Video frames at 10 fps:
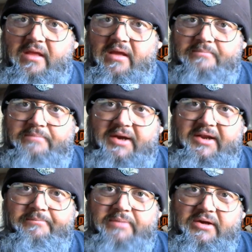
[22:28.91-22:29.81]

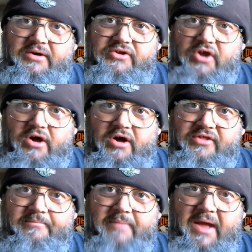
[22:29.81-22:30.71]
buddy build
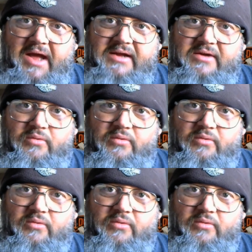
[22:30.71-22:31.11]
on the Mack